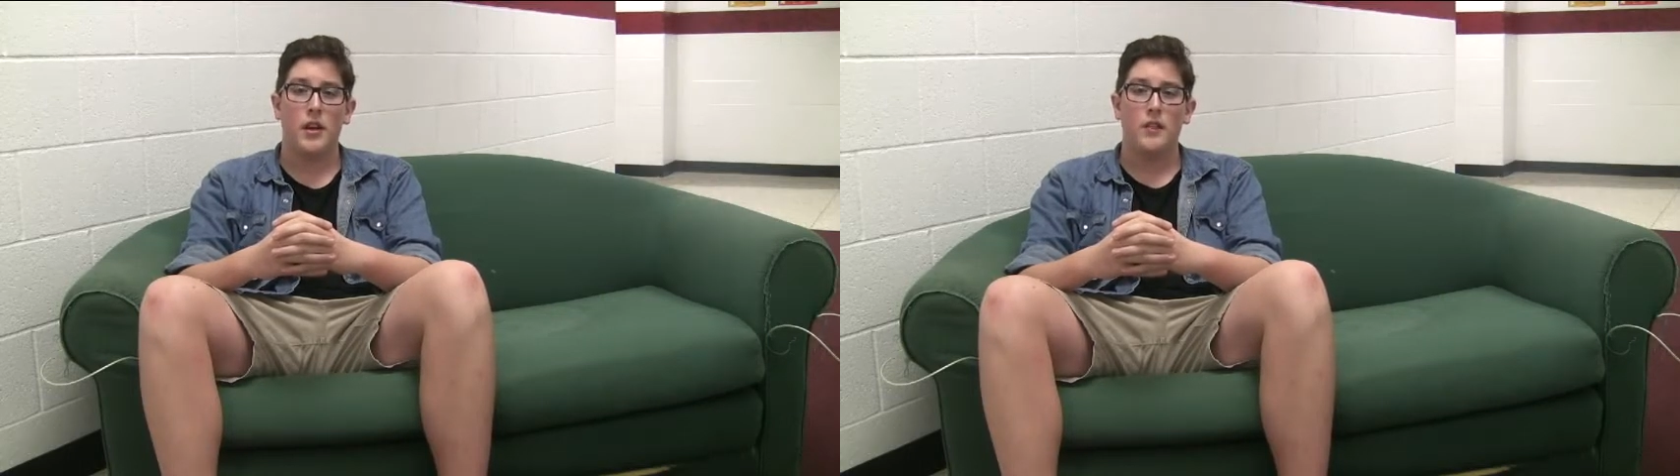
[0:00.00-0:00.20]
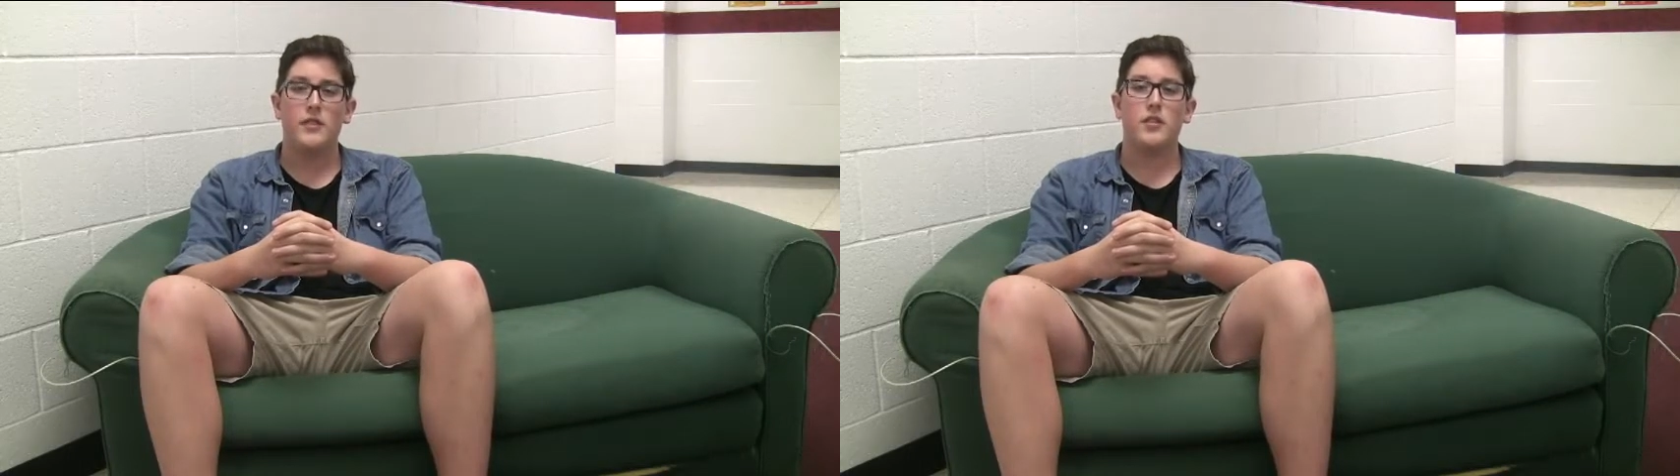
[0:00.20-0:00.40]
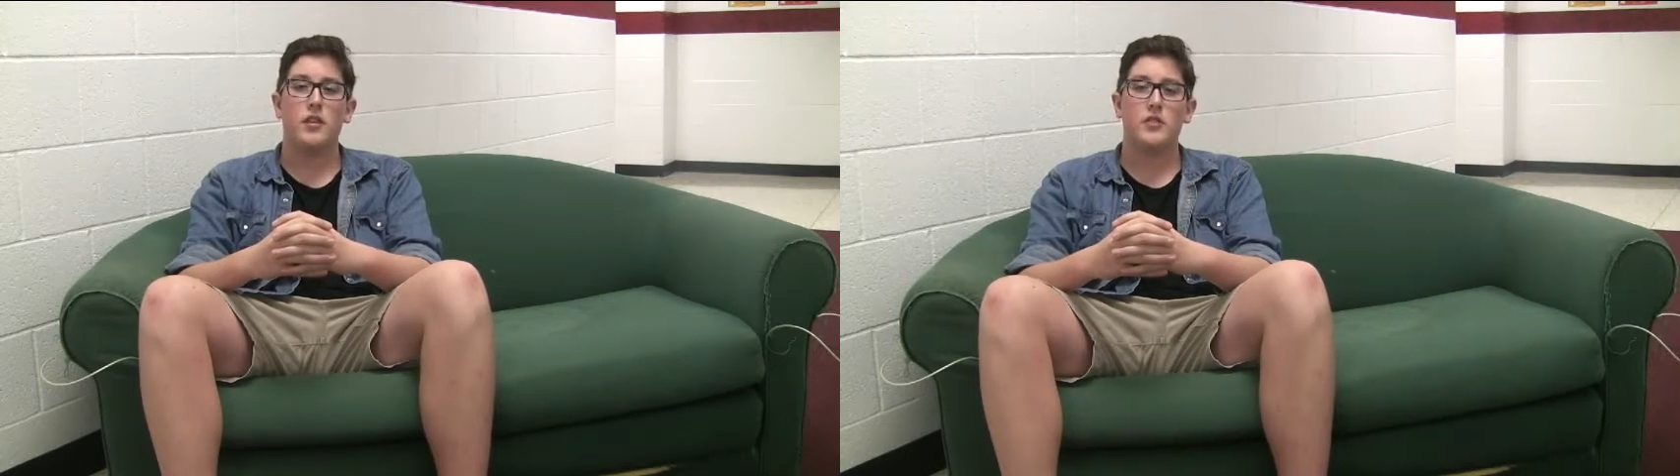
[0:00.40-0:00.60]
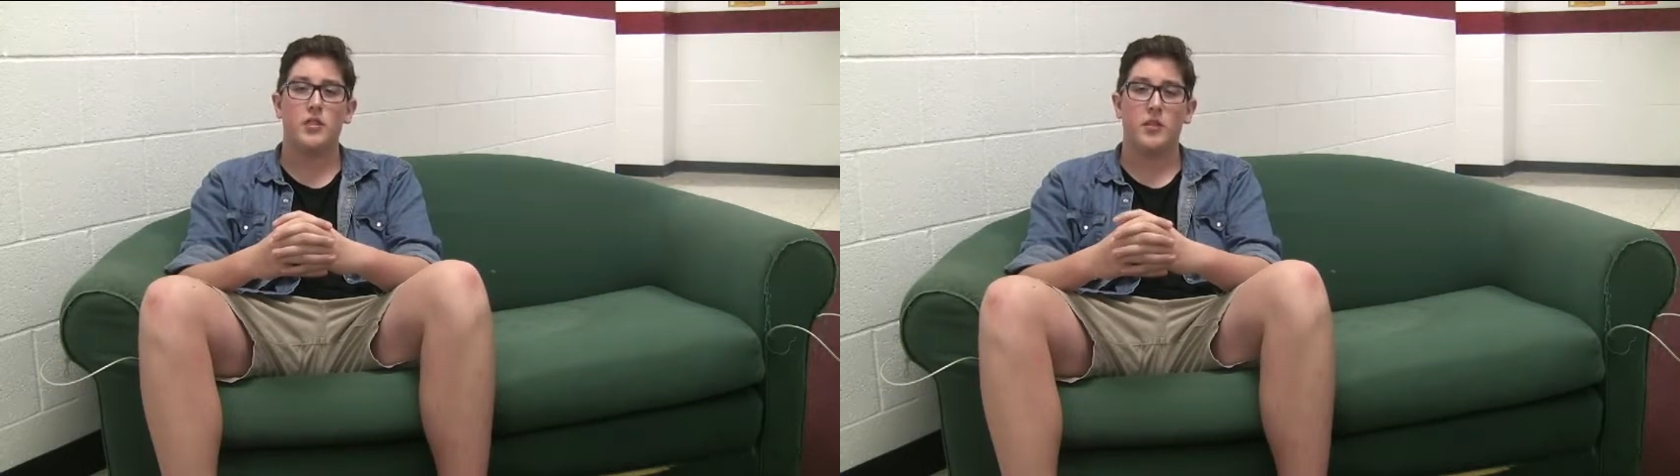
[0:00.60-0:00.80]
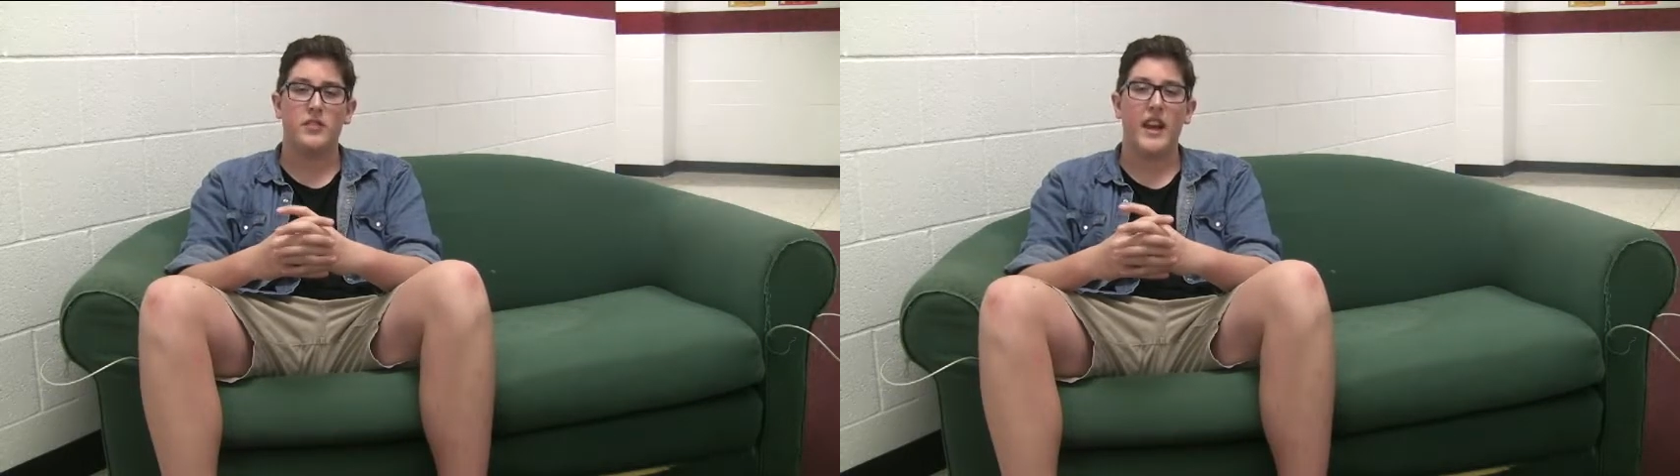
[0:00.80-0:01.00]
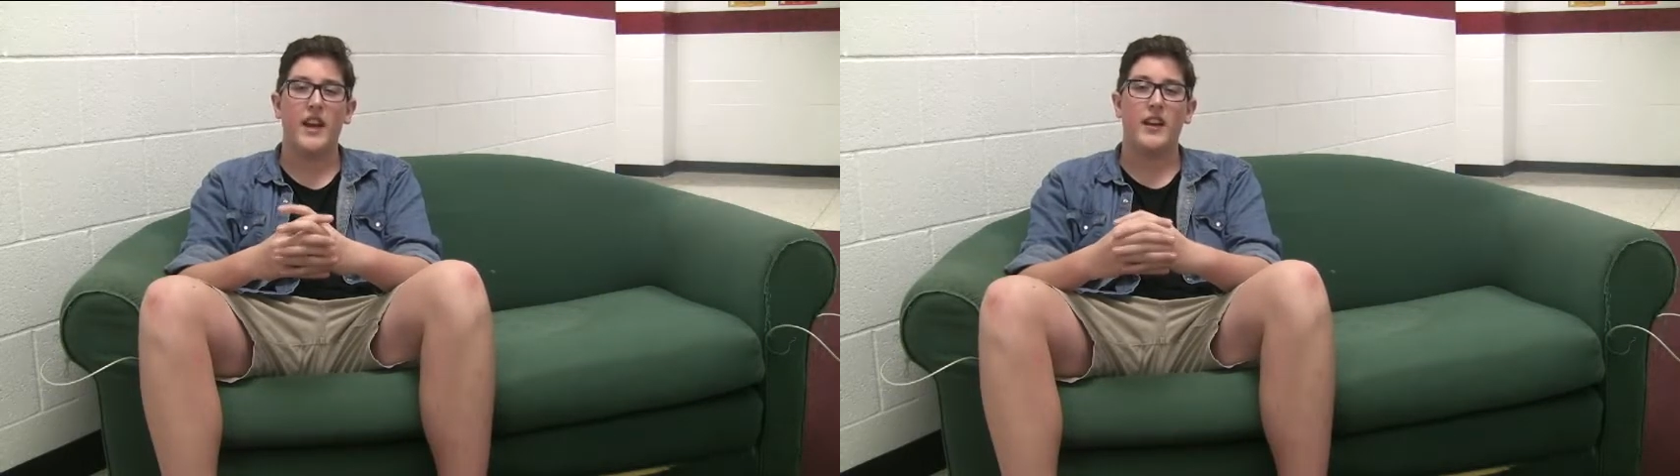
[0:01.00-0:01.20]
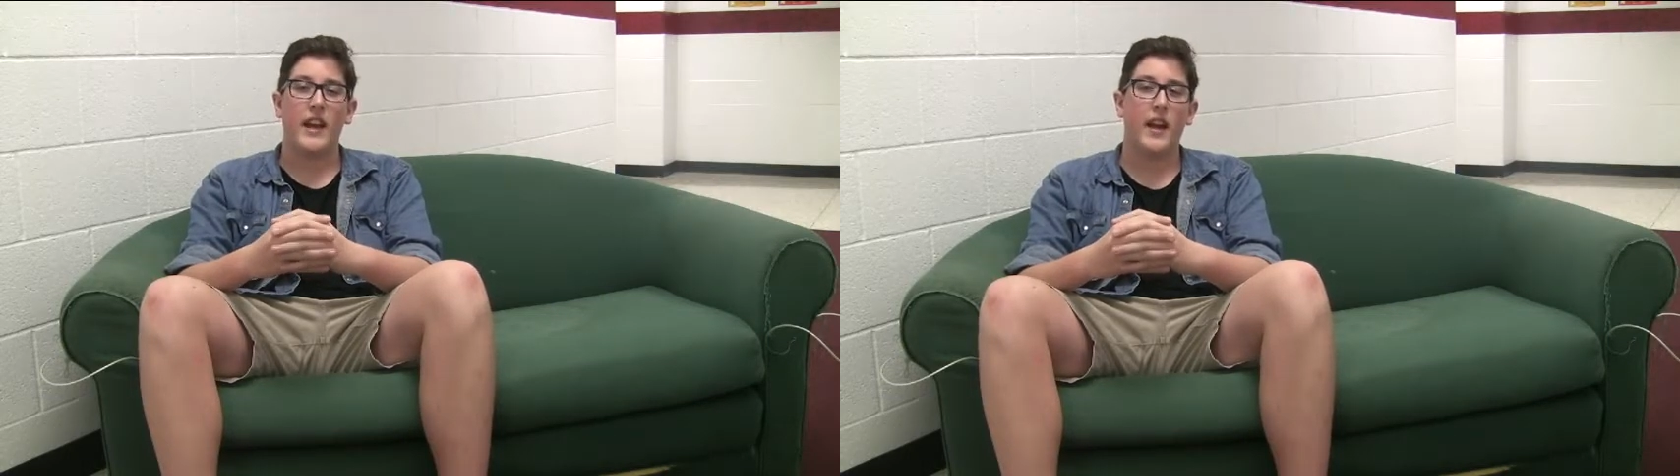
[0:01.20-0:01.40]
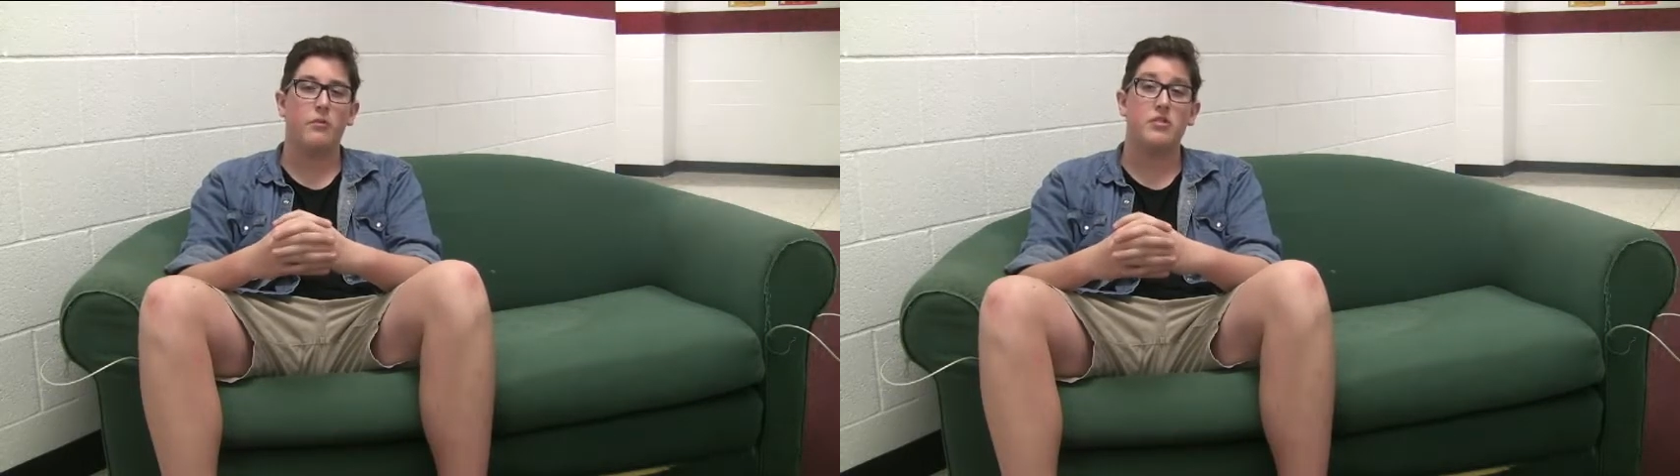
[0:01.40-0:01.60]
This also goes hand in hand with